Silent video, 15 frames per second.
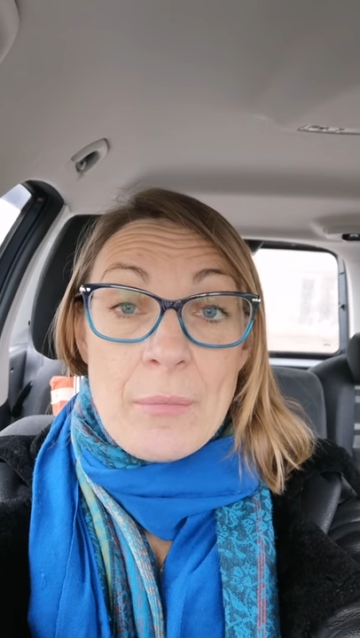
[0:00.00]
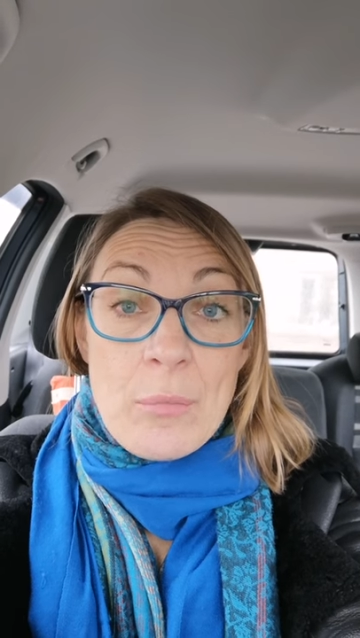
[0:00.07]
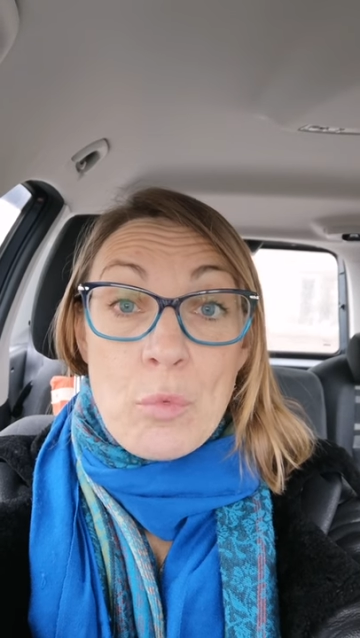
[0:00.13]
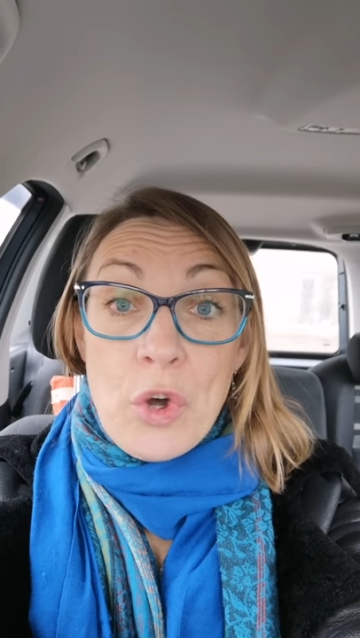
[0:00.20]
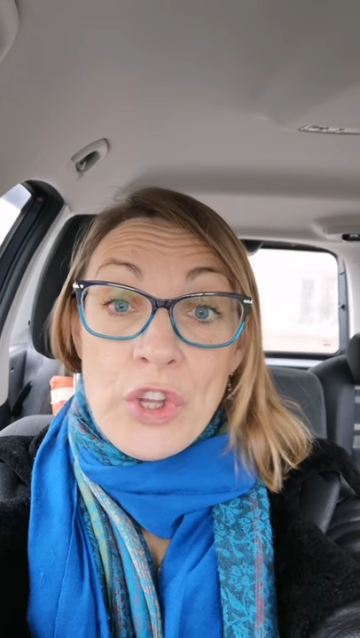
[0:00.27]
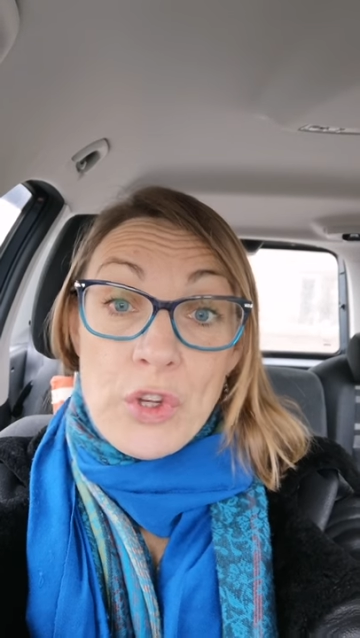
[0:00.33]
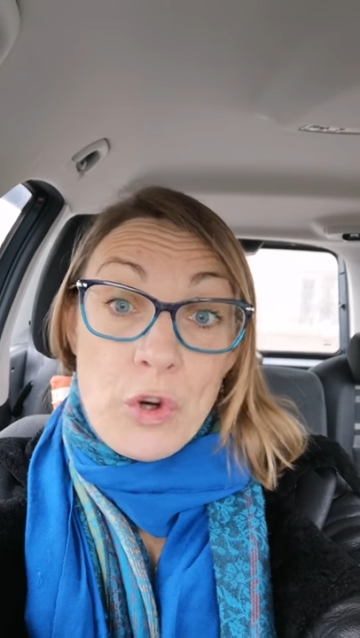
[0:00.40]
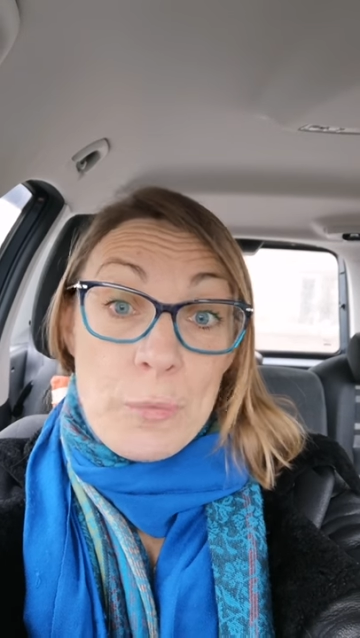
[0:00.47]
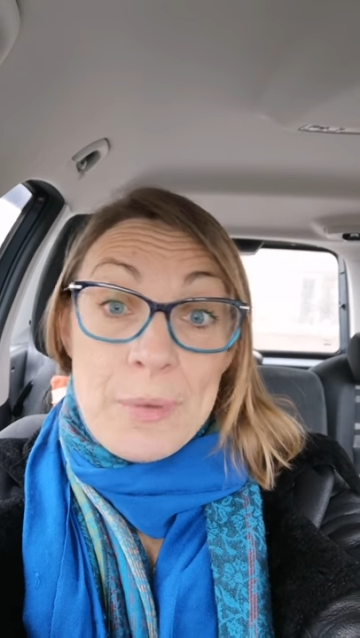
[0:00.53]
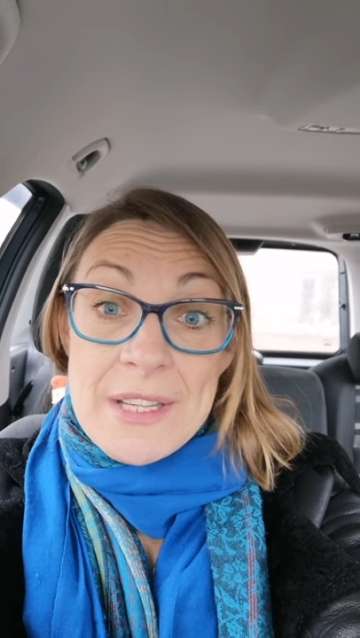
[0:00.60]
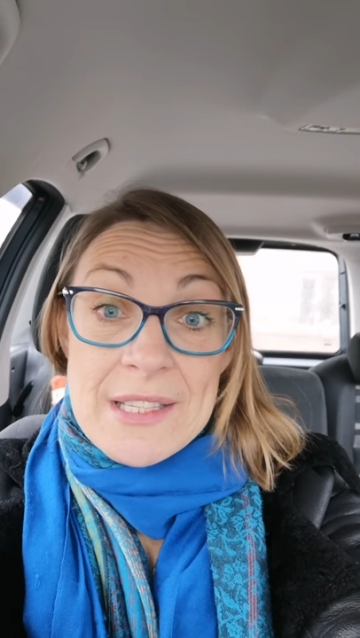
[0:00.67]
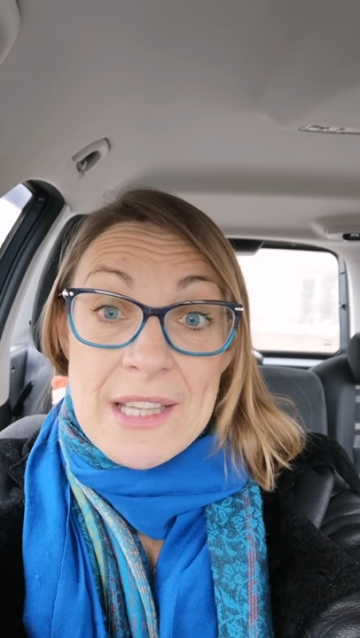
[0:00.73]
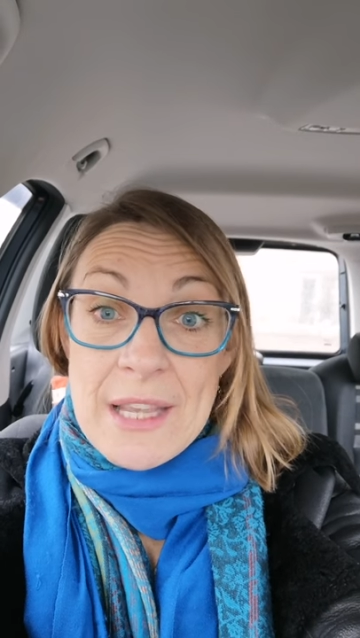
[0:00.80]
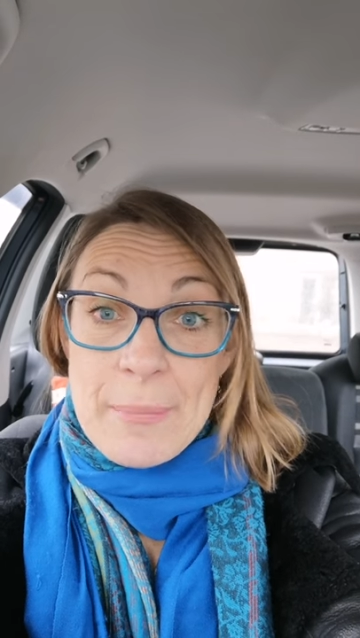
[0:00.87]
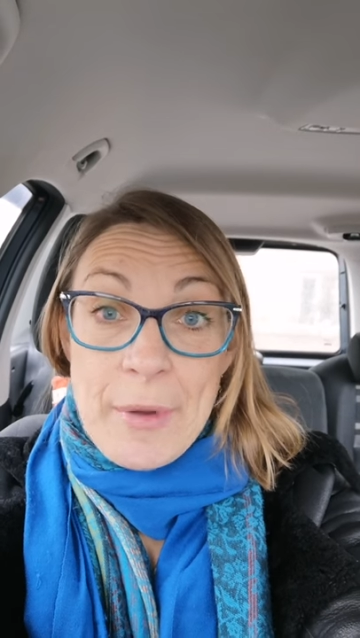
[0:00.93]
what your
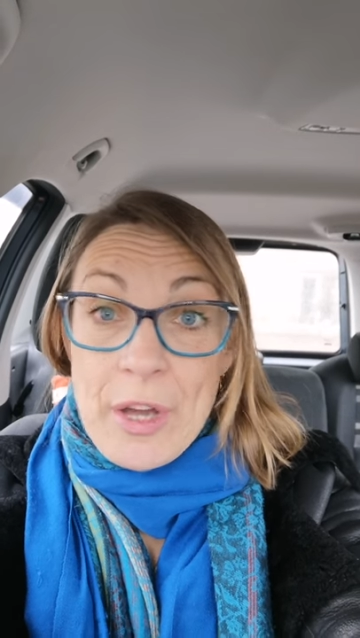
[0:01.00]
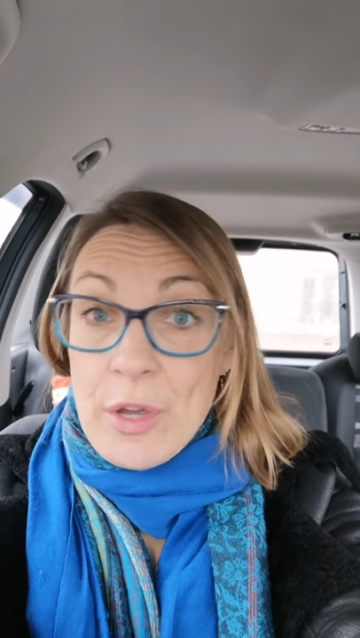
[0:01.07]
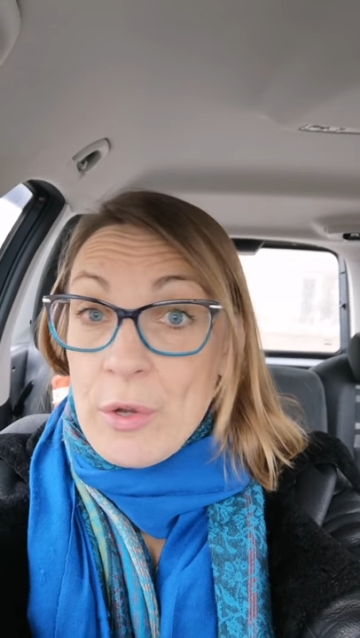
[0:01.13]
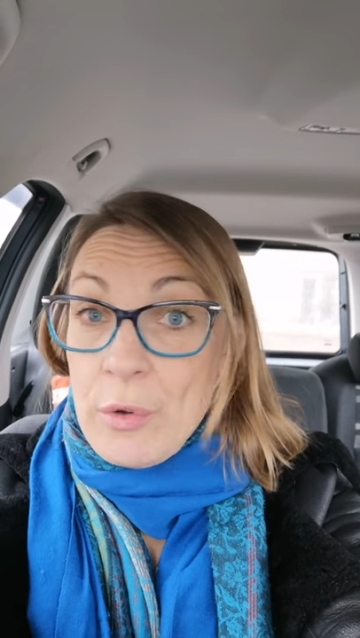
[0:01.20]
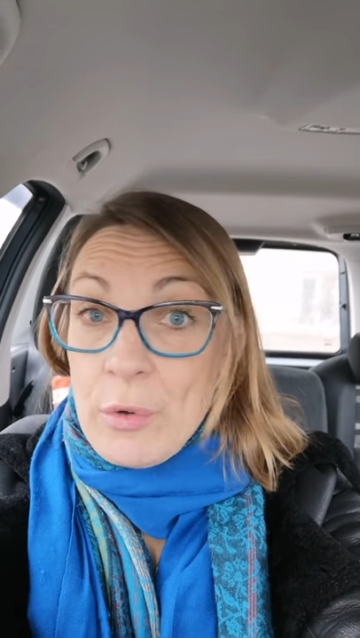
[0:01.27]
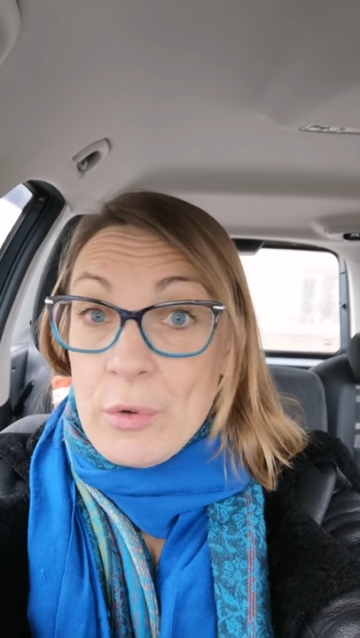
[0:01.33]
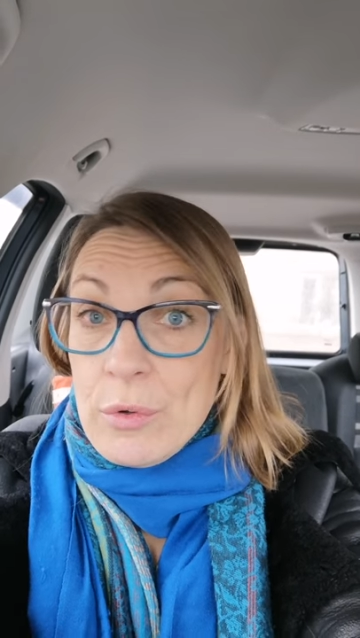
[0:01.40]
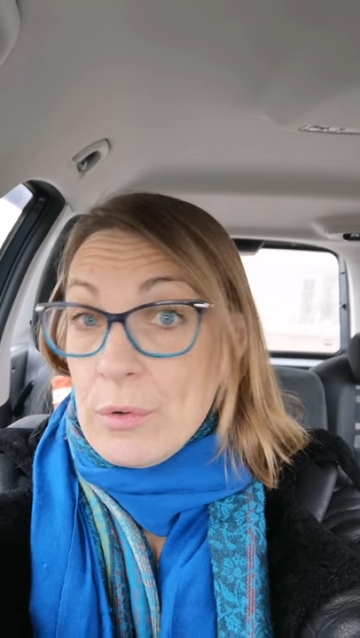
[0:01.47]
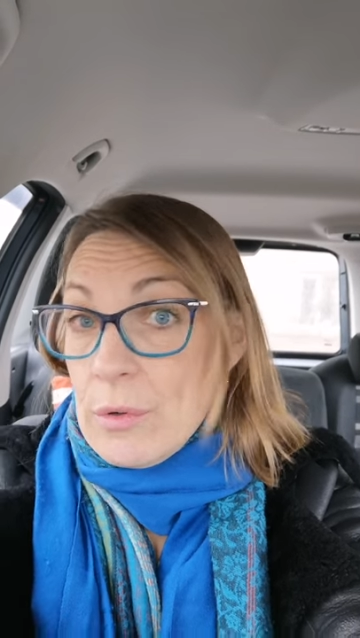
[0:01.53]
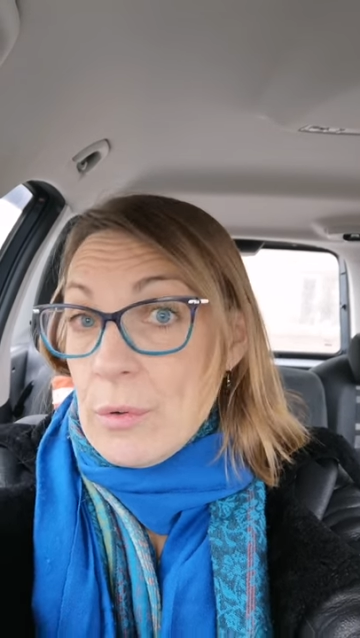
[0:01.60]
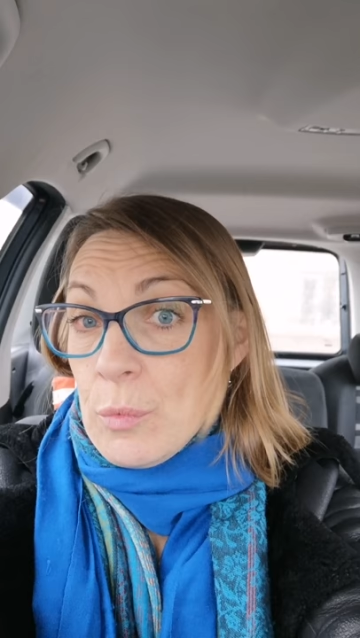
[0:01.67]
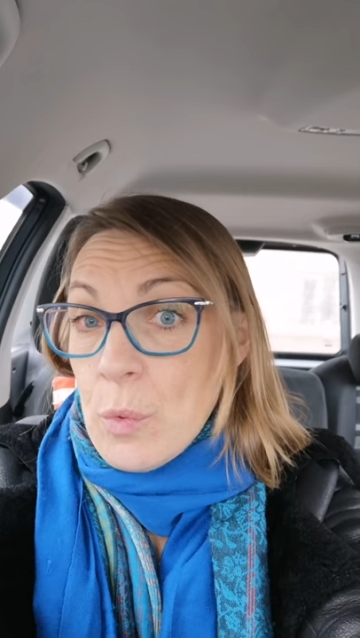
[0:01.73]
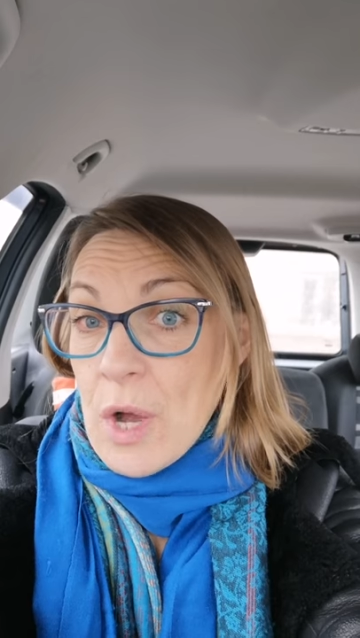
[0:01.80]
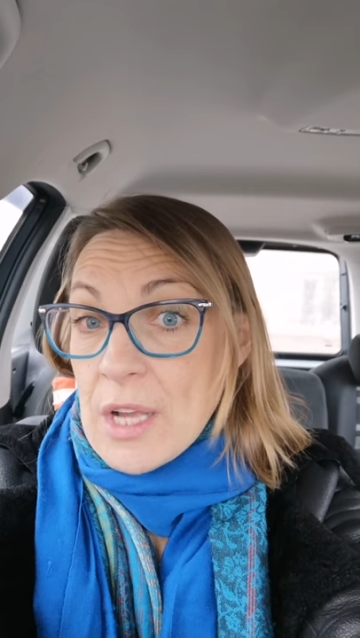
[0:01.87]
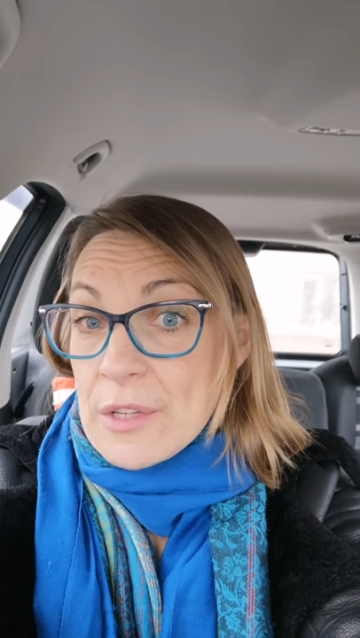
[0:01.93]
placebo
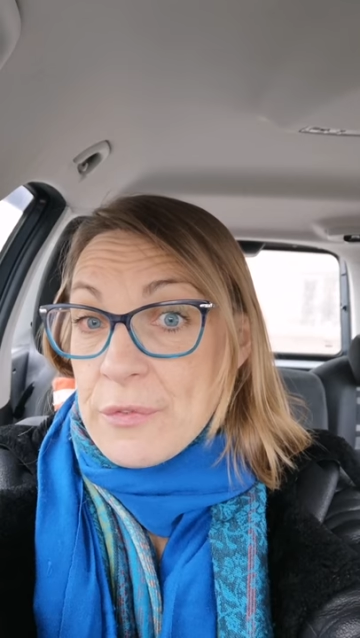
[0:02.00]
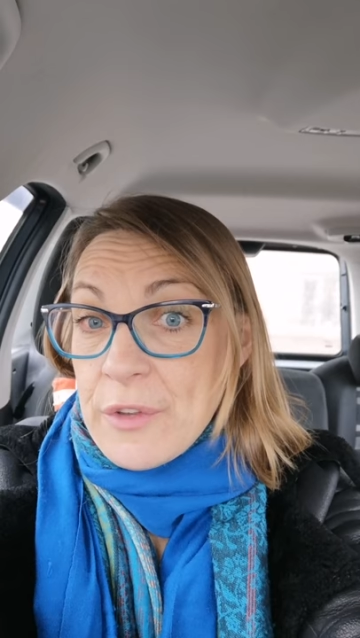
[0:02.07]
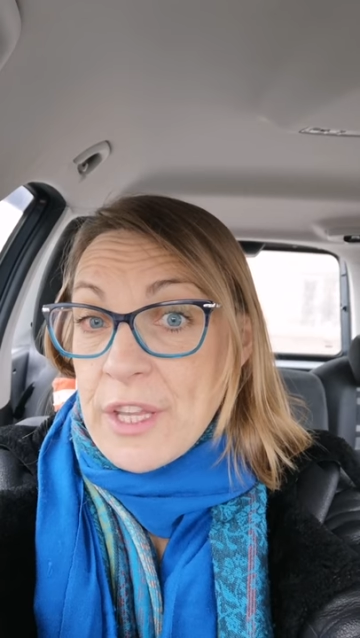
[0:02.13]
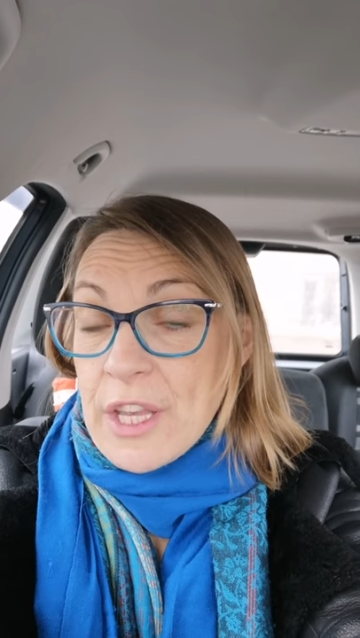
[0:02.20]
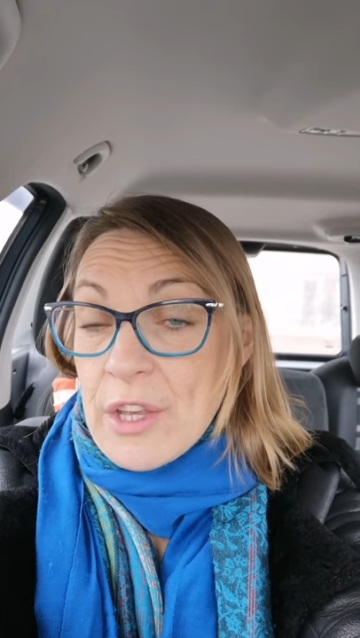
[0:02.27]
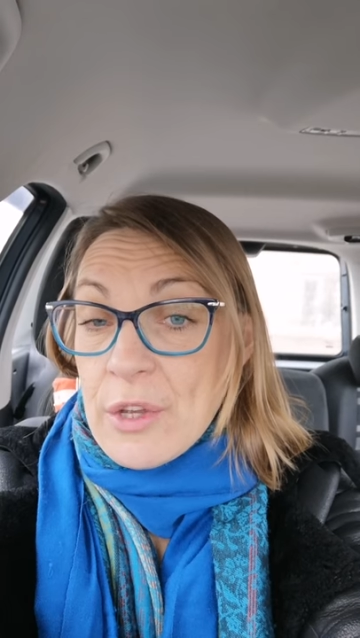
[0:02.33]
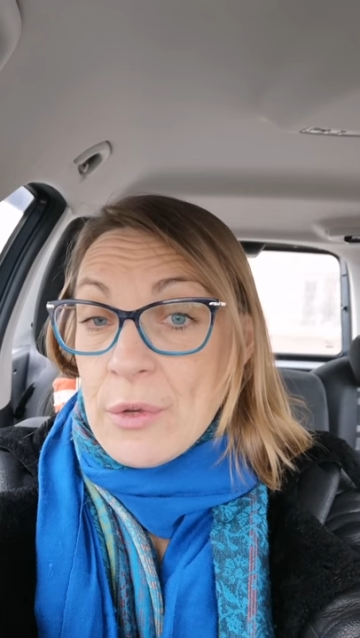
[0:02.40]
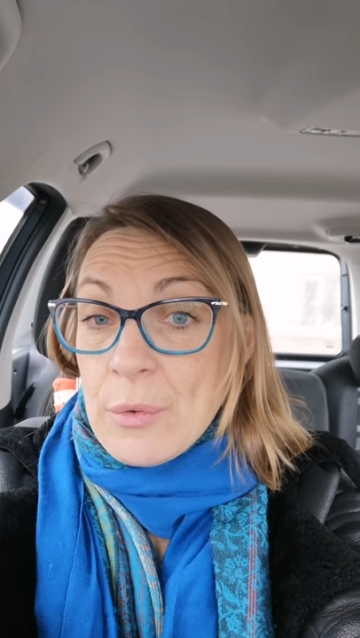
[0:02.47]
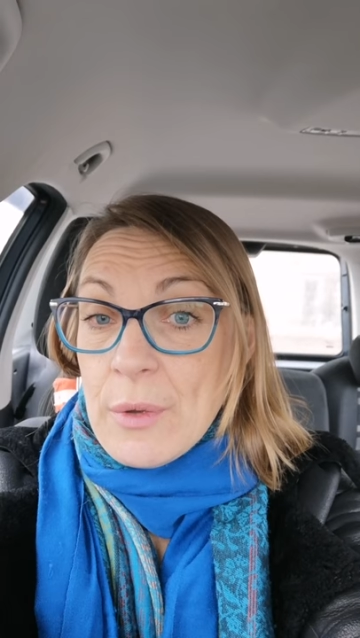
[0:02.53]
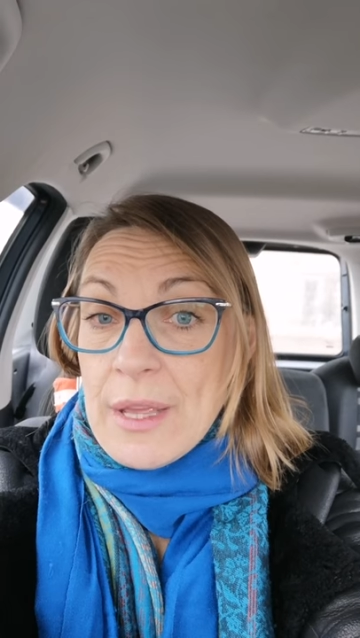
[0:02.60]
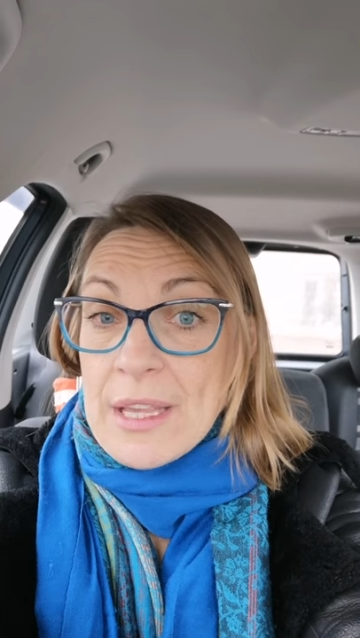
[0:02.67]
works for you